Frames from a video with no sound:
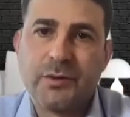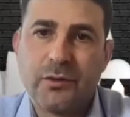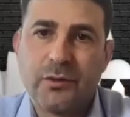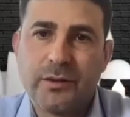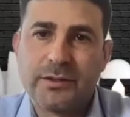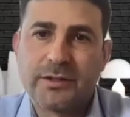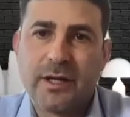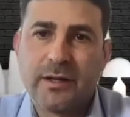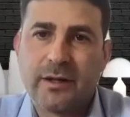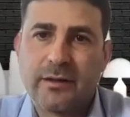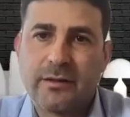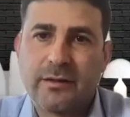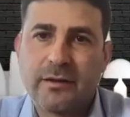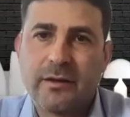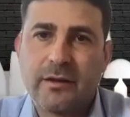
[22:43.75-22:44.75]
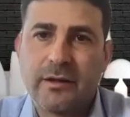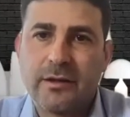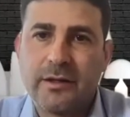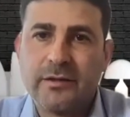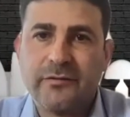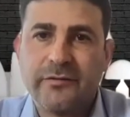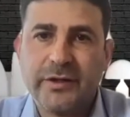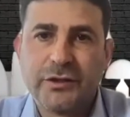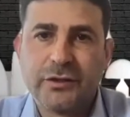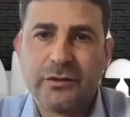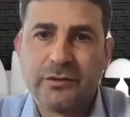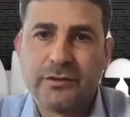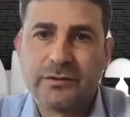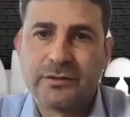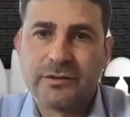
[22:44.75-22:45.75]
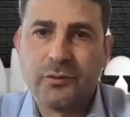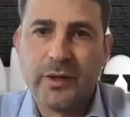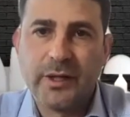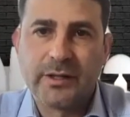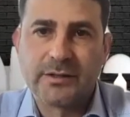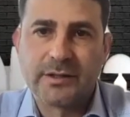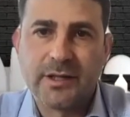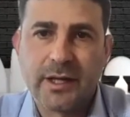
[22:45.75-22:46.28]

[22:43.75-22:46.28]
We always say that the individual is the weakest